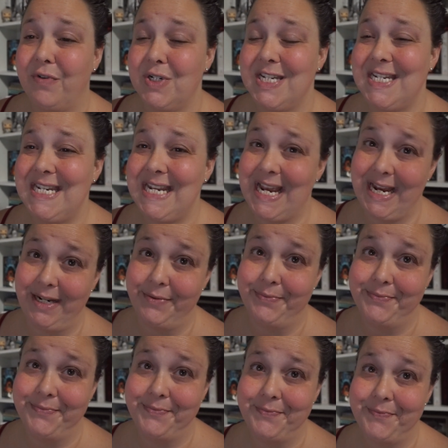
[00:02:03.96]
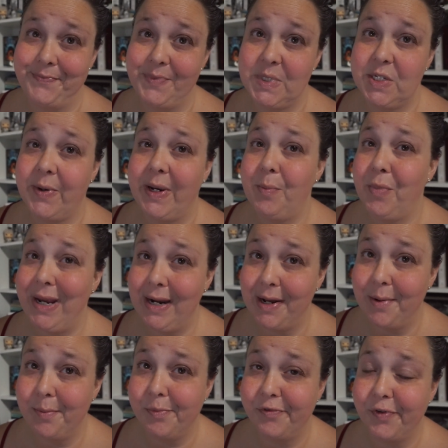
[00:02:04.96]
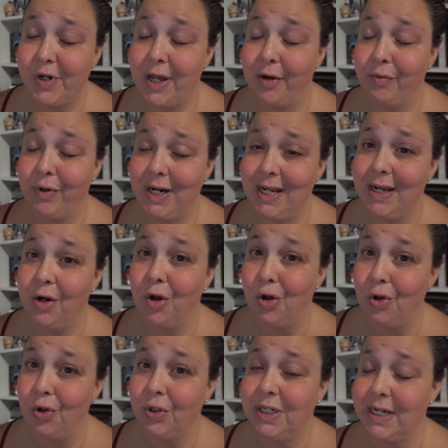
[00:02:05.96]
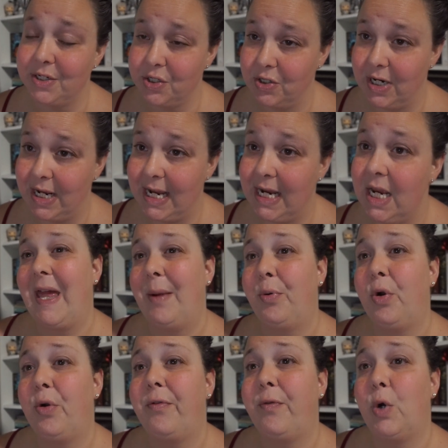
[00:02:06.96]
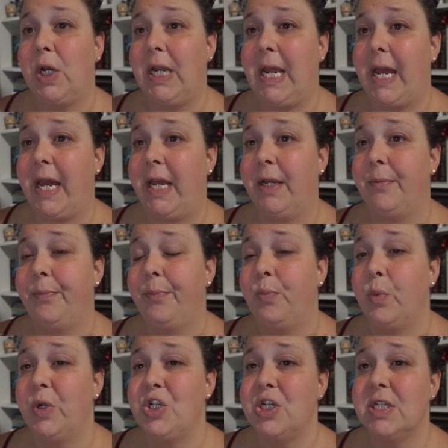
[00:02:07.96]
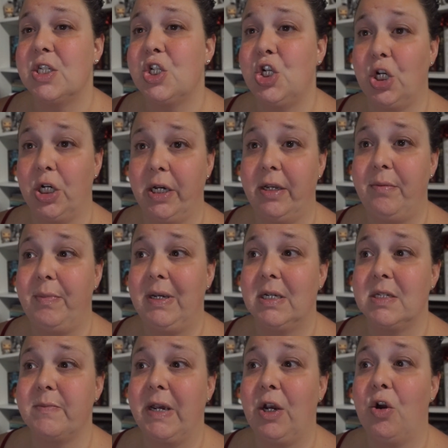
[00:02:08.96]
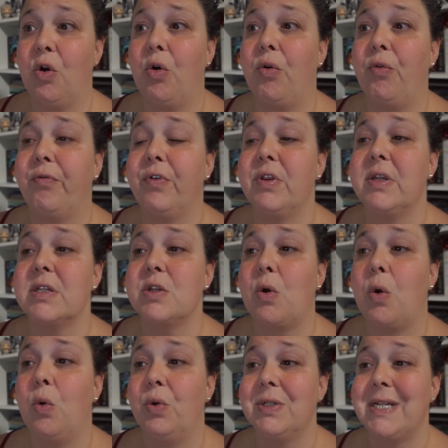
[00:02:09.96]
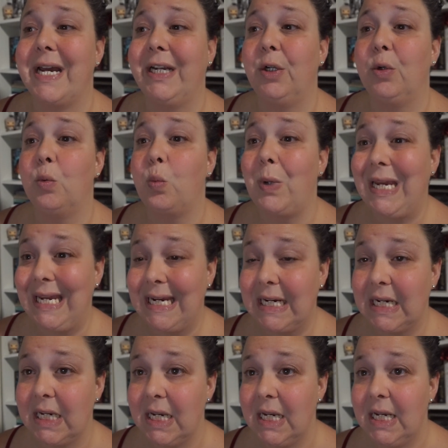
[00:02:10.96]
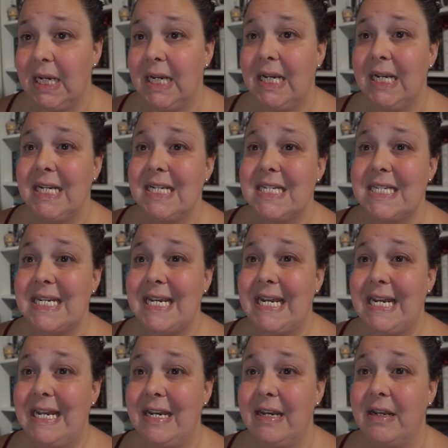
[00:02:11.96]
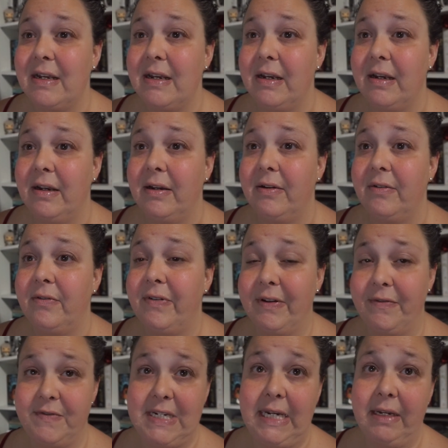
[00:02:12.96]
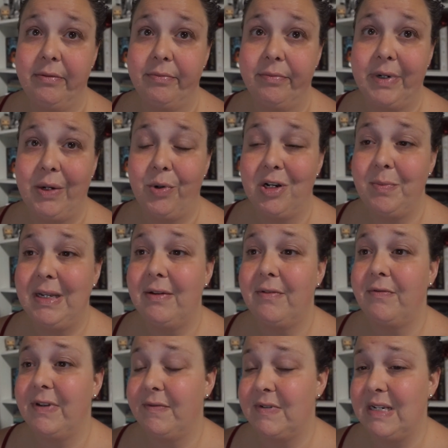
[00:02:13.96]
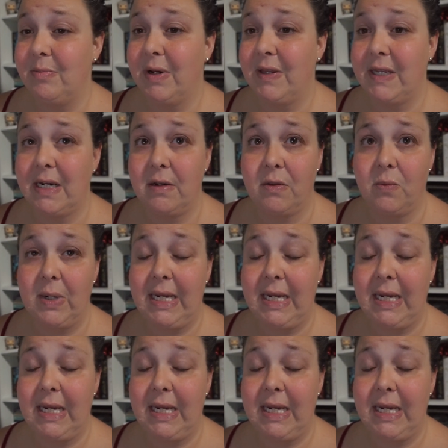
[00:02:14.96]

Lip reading: for today. So I made up for not writing at all yesterday. I broke 40K, which is good because my goal for this whole entire week is to hit 50. I want to be at 50 by the end of the